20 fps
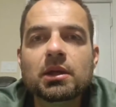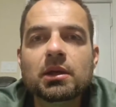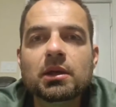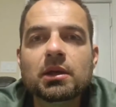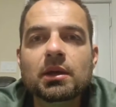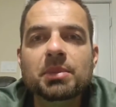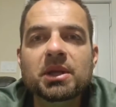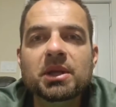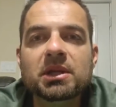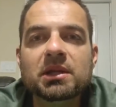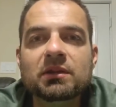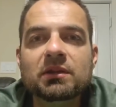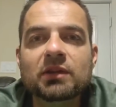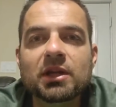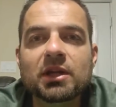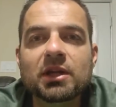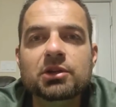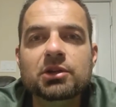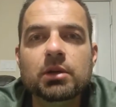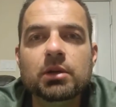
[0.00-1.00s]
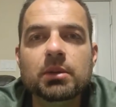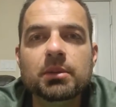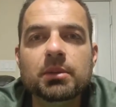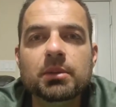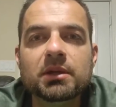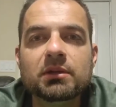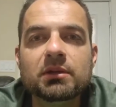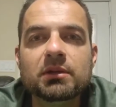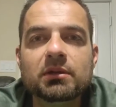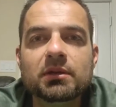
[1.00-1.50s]
Opinions on
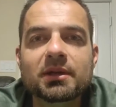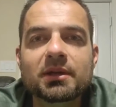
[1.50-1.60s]
Dobermans?